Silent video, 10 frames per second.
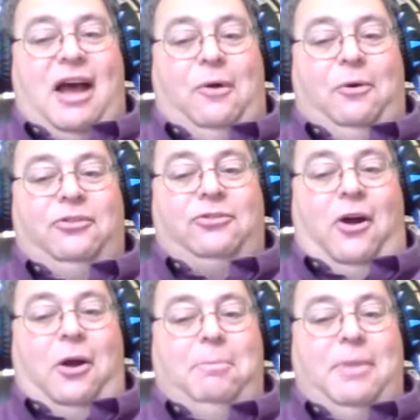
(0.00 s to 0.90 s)
right,
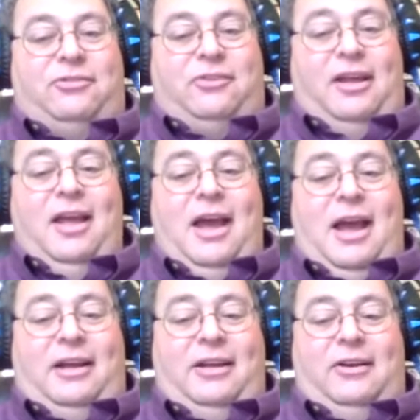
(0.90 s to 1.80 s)
uh, let's
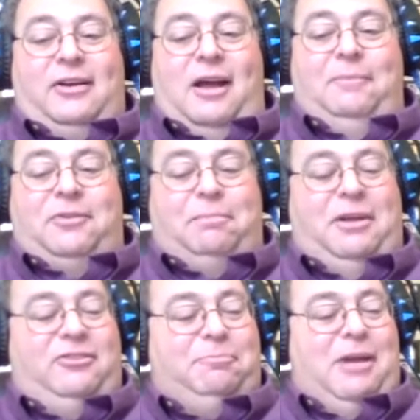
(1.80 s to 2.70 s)
see.
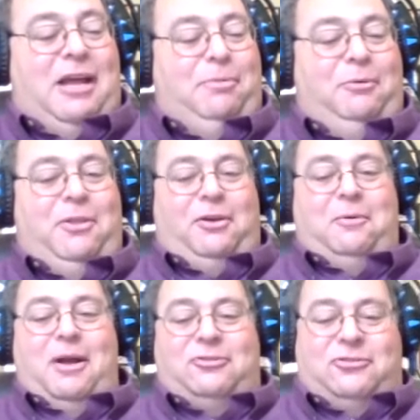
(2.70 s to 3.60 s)
Line one, Charlie,
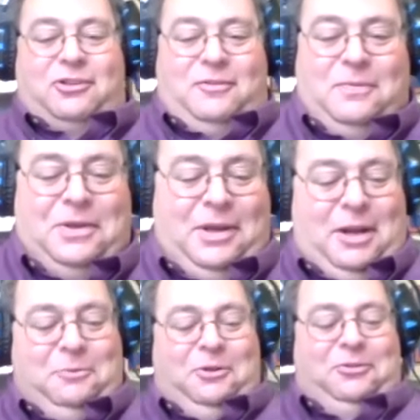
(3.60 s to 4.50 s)
you're on. Go. Uh,